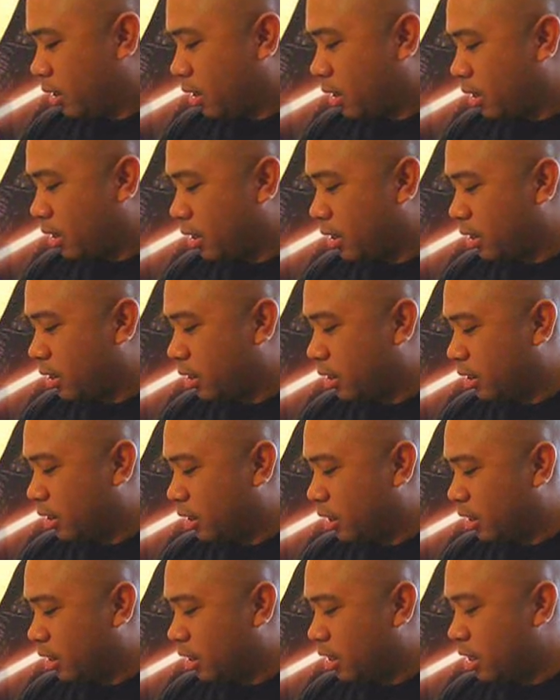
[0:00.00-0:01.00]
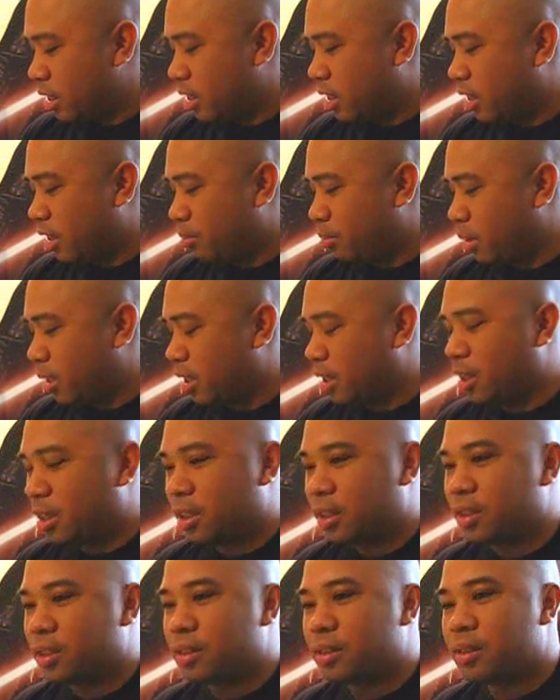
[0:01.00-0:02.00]
Uh, she did give me a
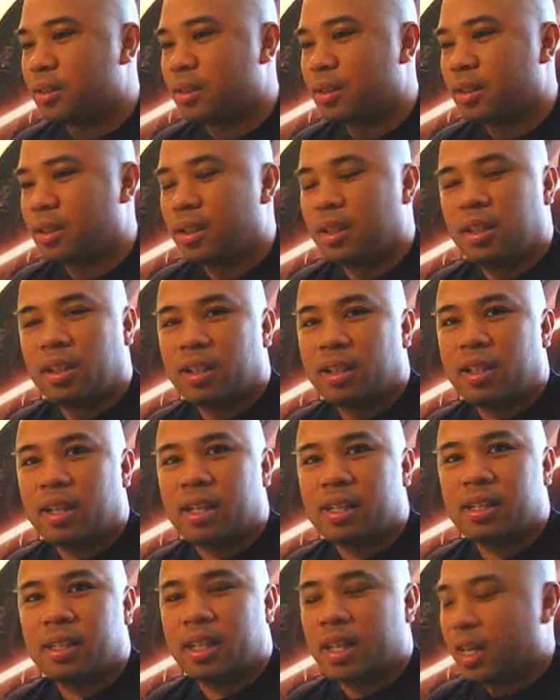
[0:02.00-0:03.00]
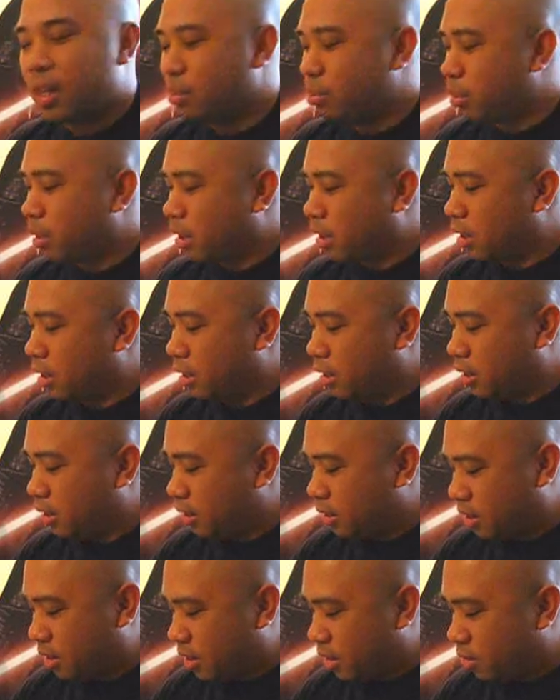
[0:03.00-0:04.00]
clue last night, but
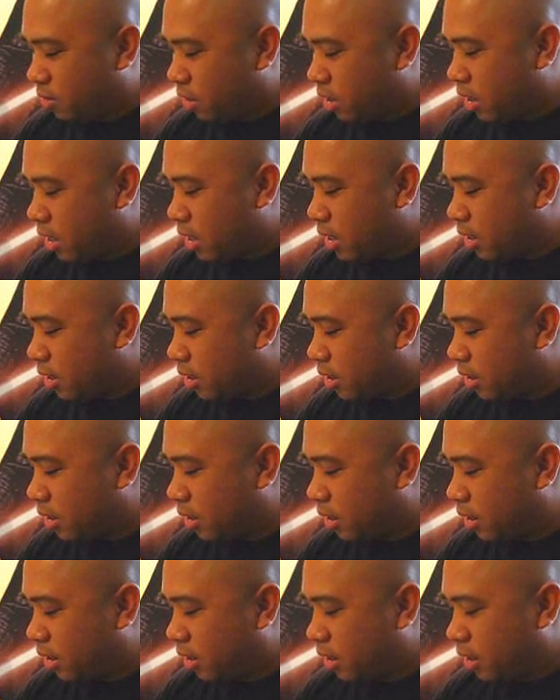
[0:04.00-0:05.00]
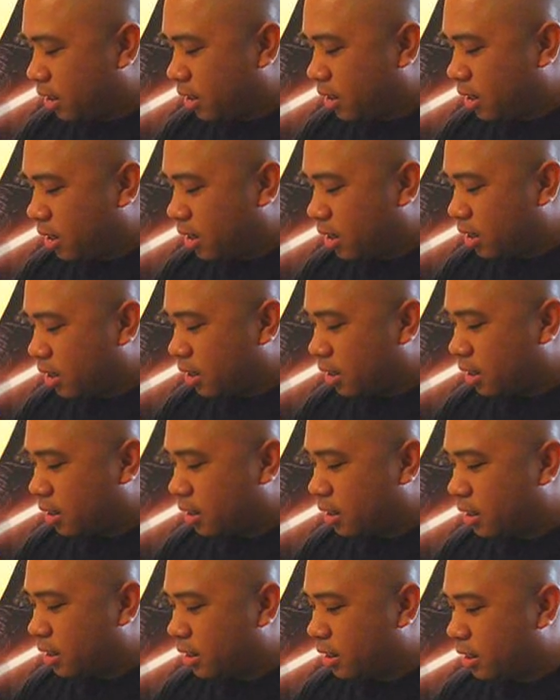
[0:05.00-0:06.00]
even then,
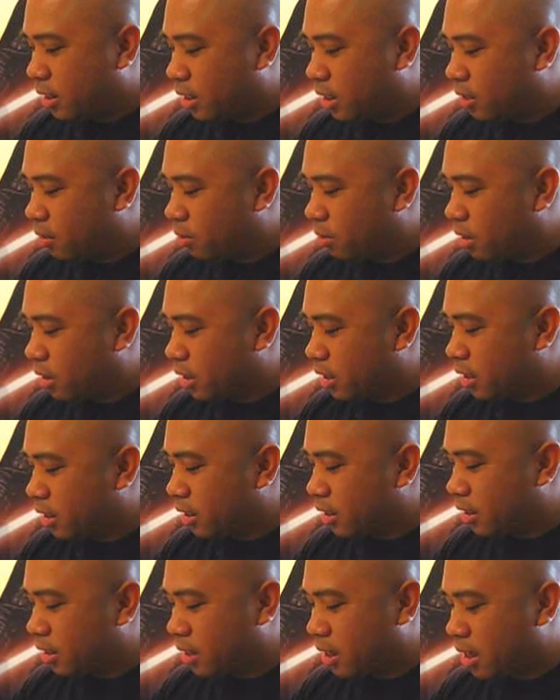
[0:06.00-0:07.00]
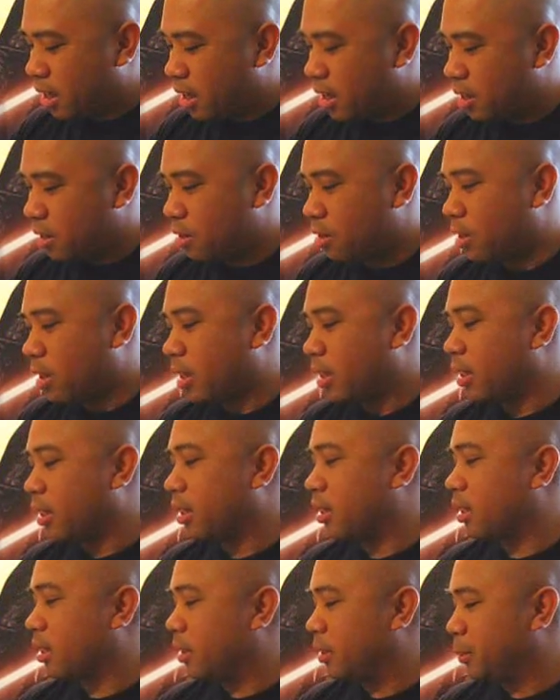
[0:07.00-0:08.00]
uh, it really, I had no
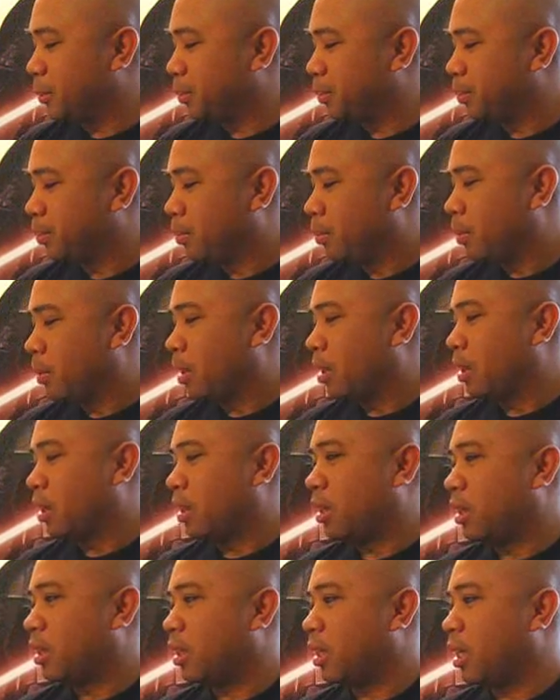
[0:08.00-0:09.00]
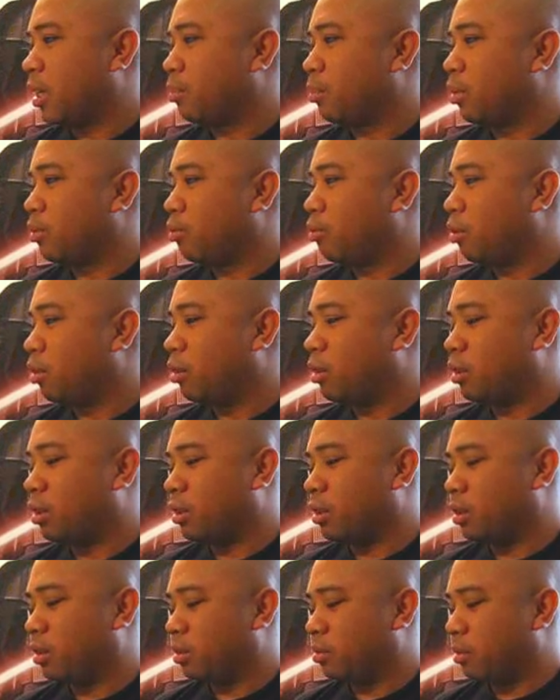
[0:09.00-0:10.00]
idea. Uh, and
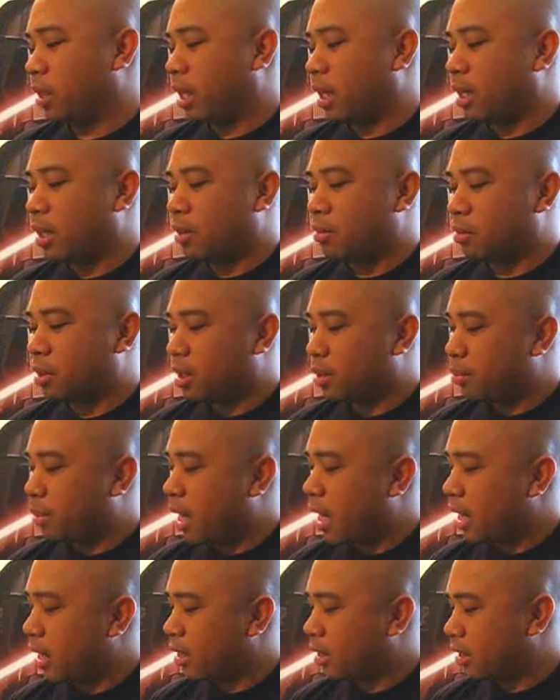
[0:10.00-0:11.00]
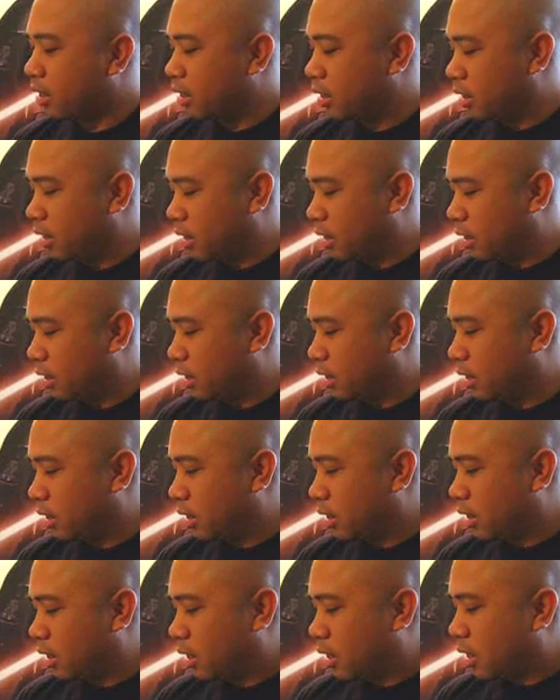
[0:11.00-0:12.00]
before we get on with the package,
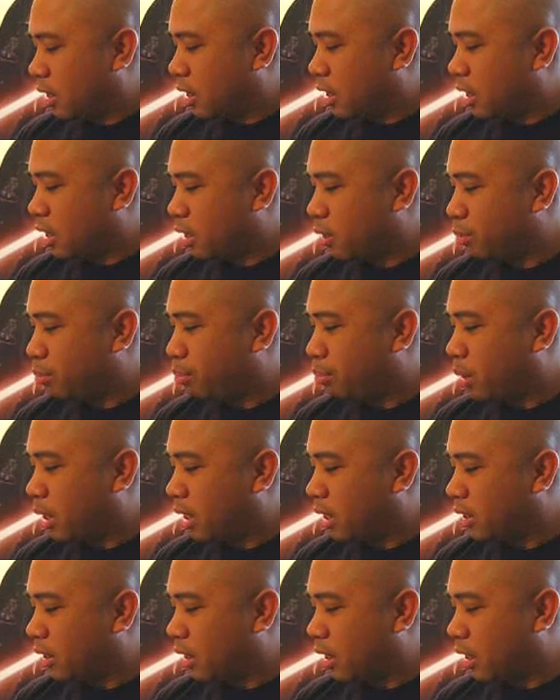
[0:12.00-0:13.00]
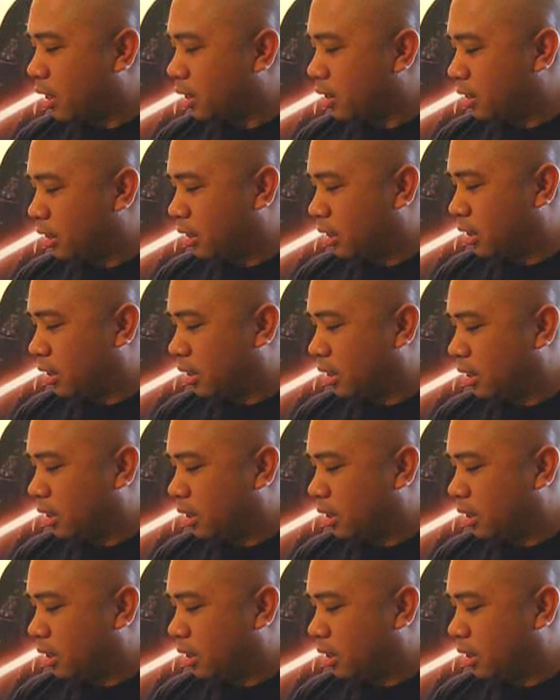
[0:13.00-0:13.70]
uh, big thanks